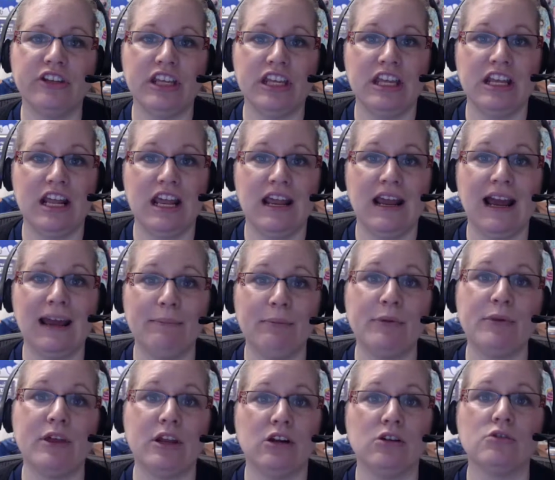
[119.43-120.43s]
in a
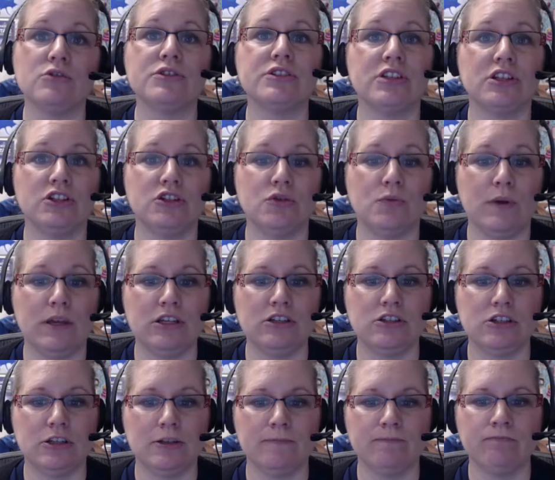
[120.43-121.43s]
hypothetical
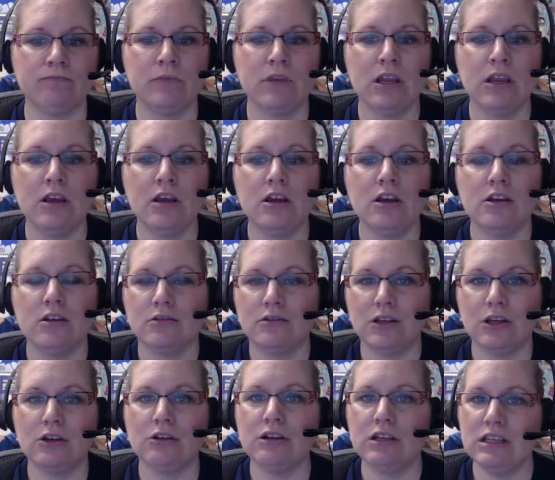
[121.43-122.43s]
situation. There